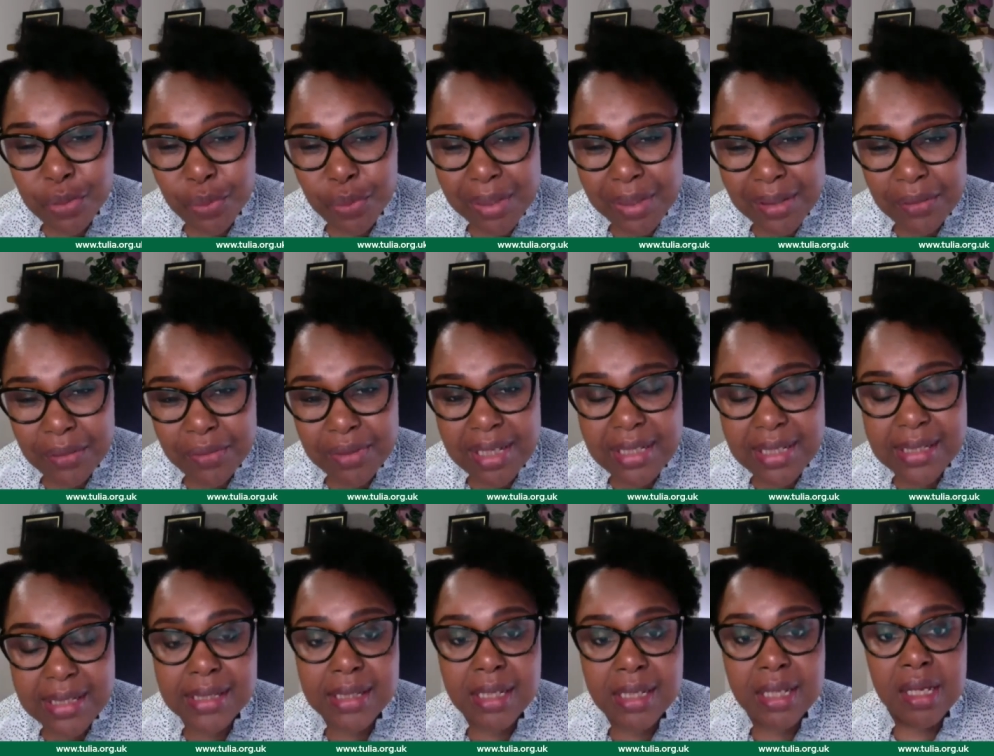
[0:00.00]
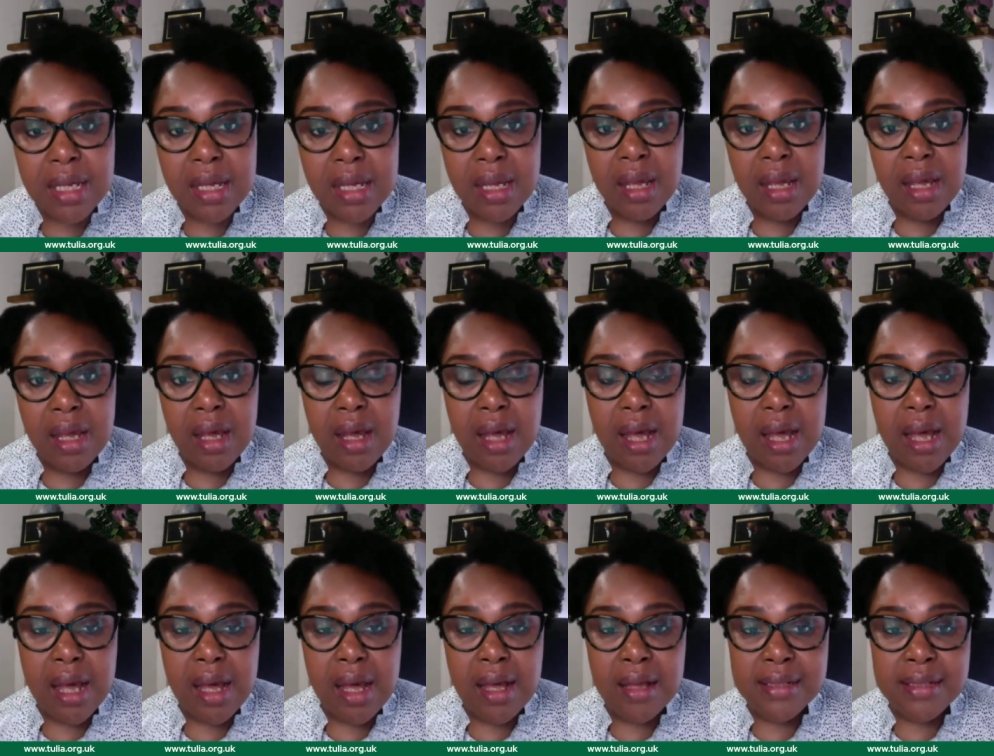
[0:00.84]
illness,
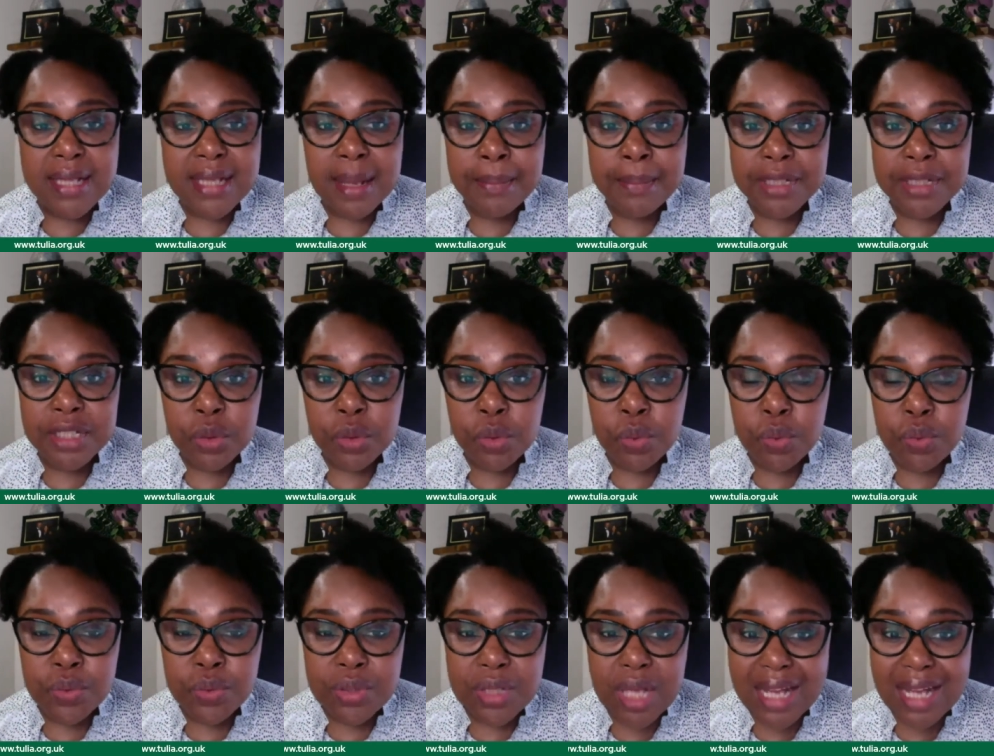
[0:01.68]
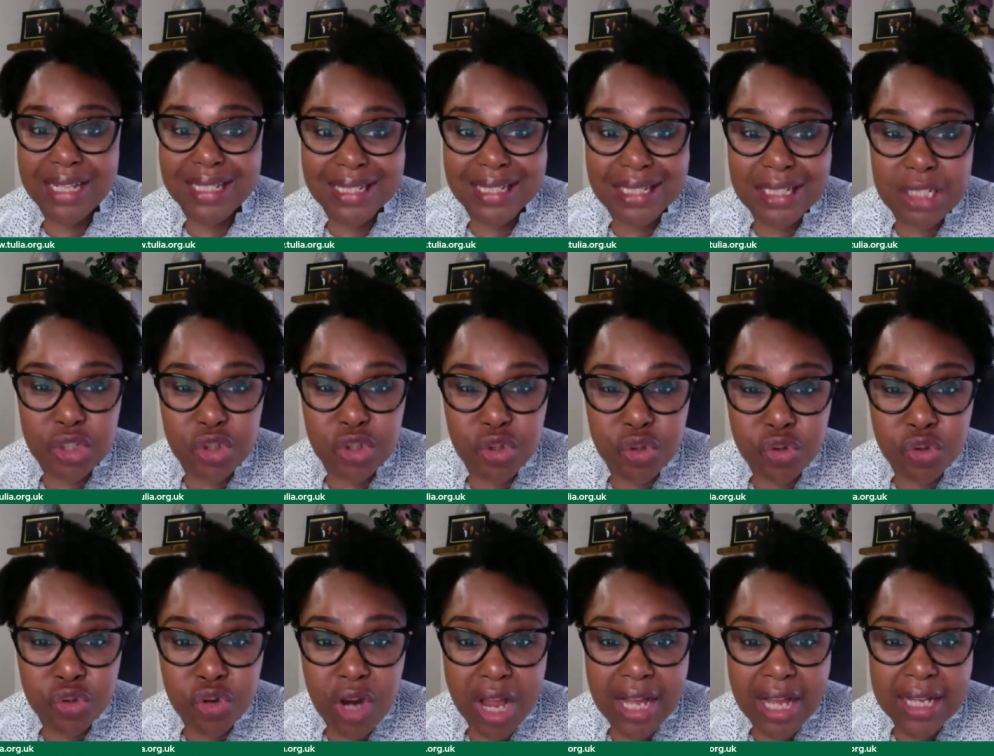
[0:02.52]
somebody who's addicted to
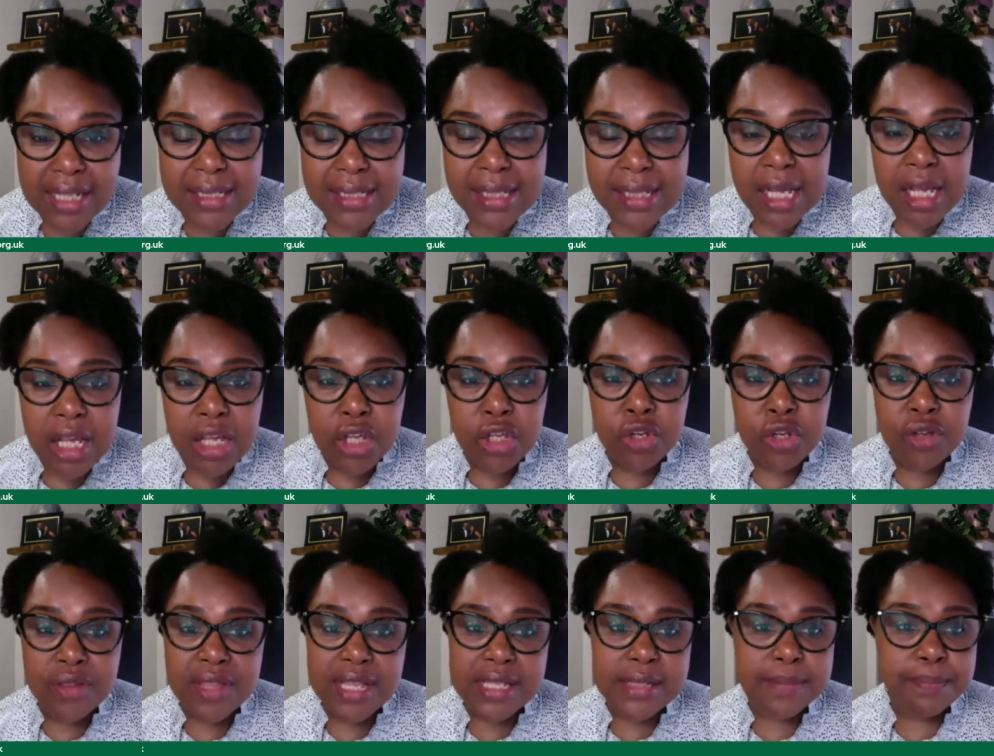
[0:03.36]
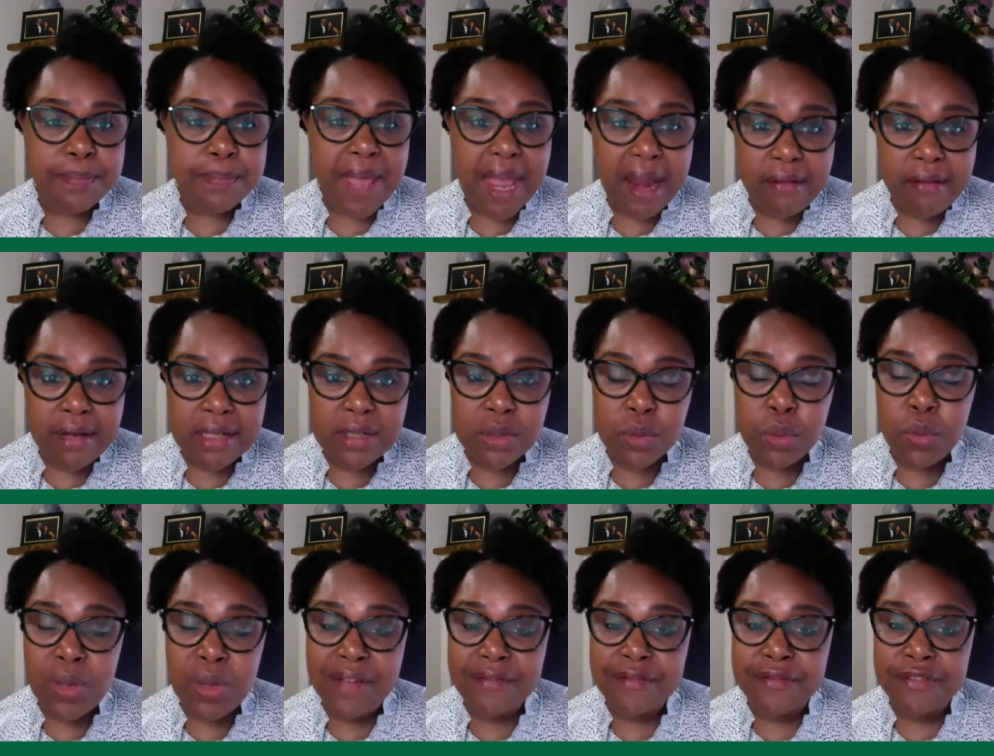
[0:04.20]
drugs? There's parents
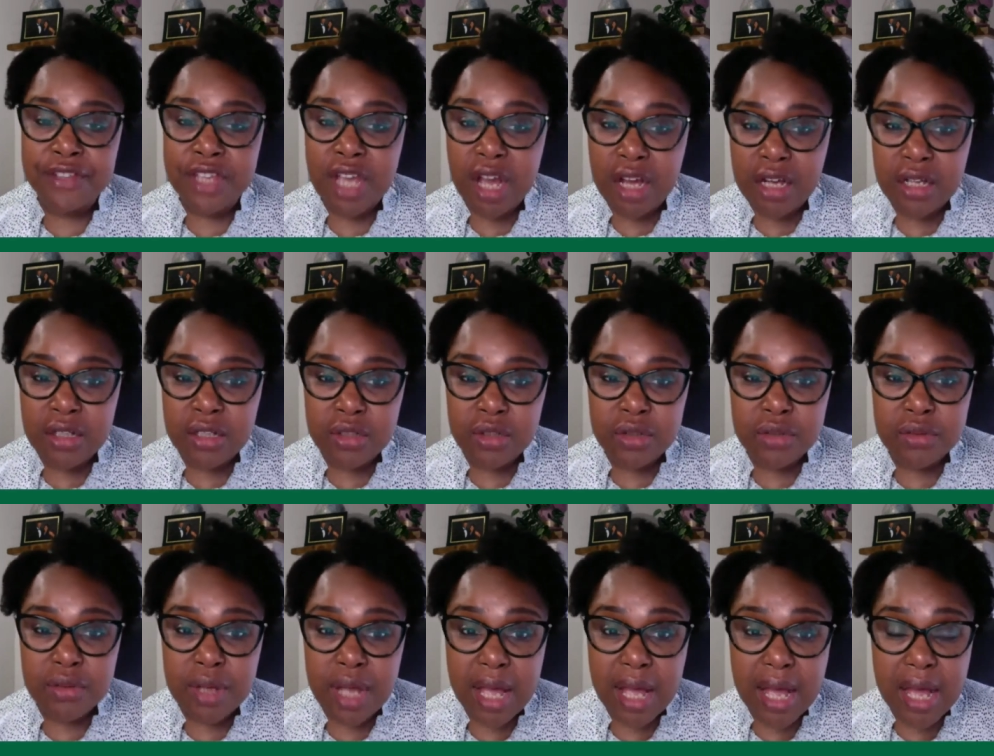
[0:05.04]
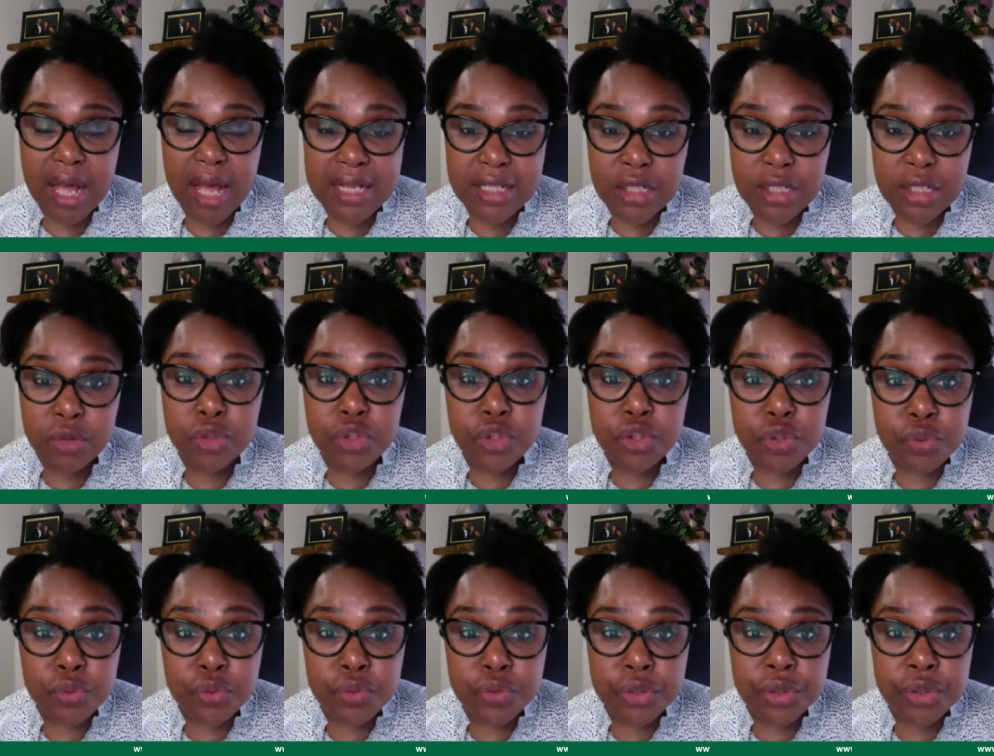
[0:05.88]
who have young adult
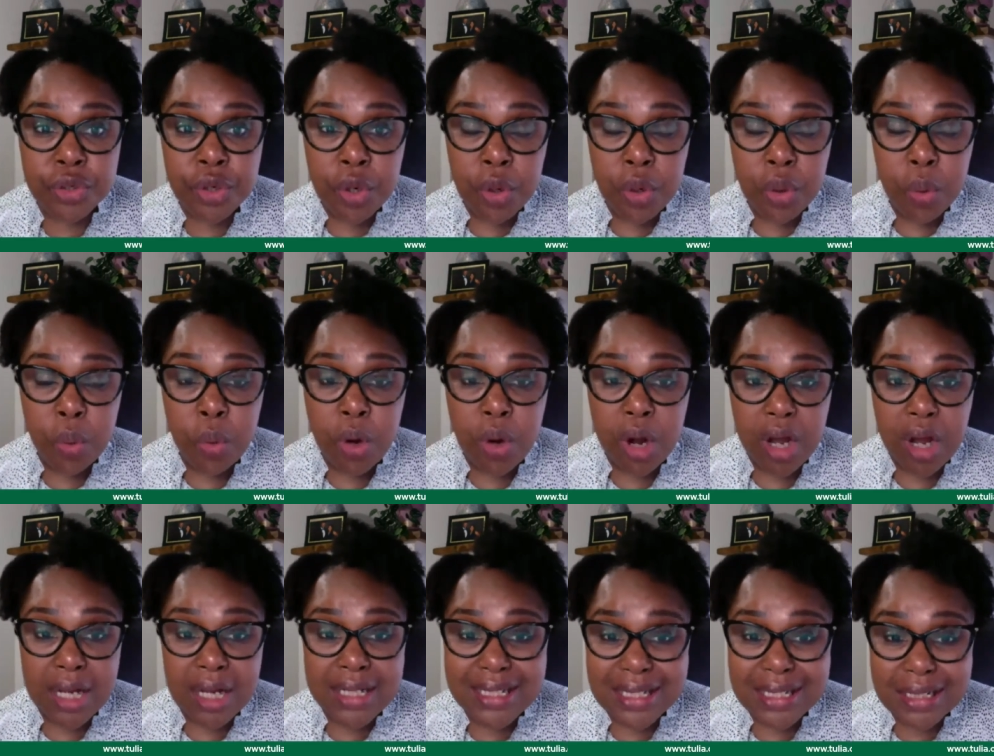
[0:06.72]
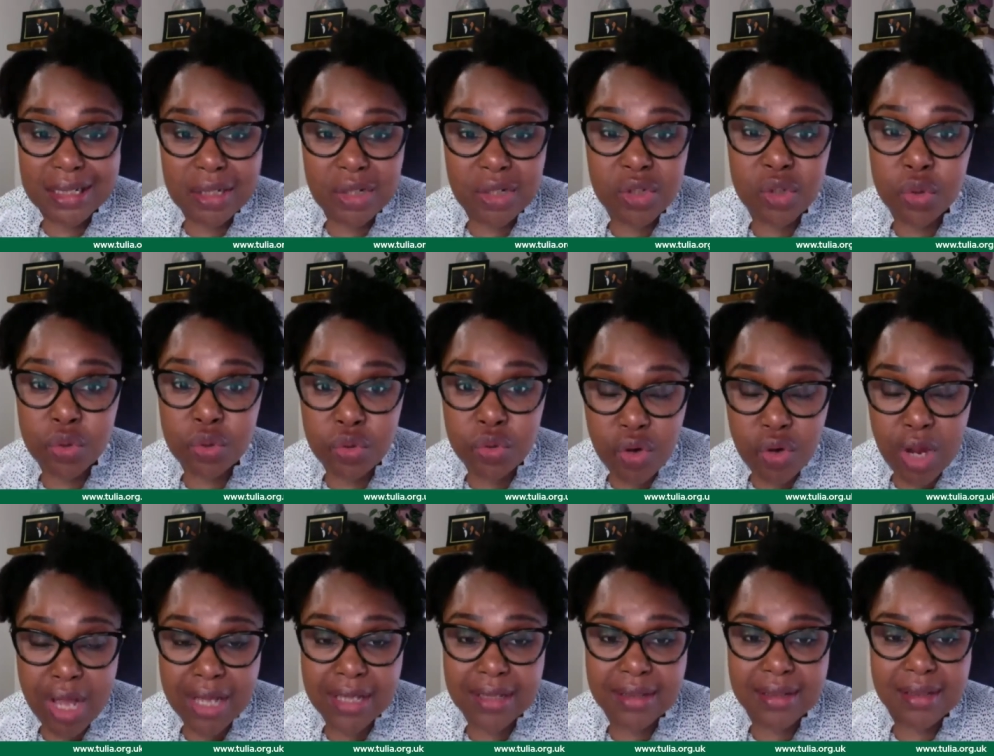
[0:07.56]
children who are addicted to
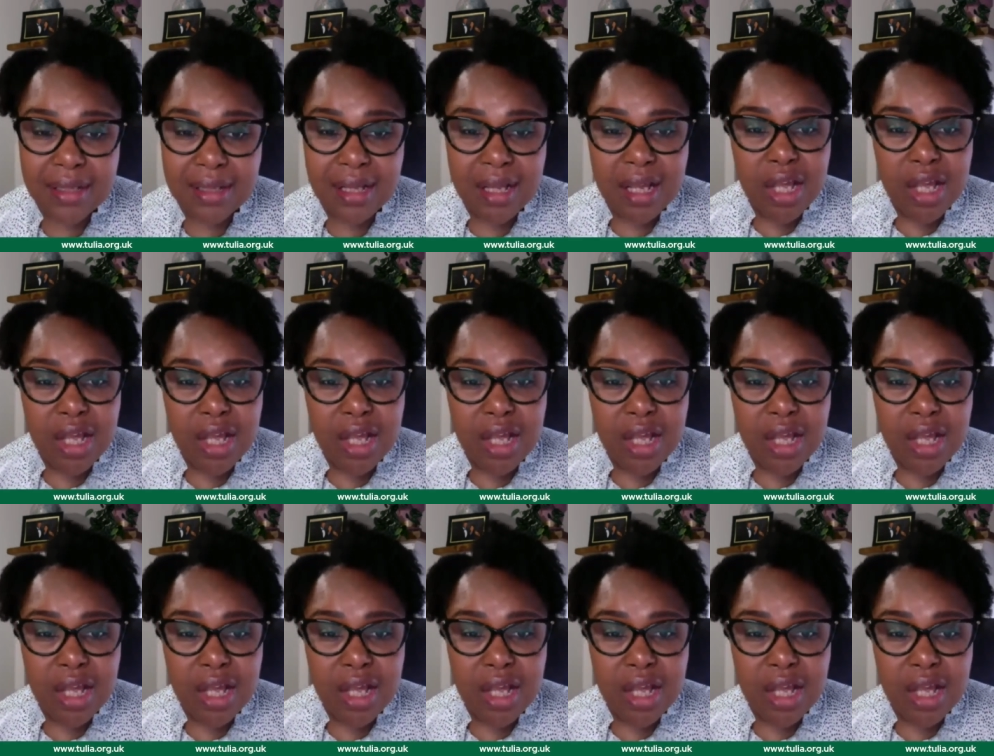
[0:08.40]
drugs.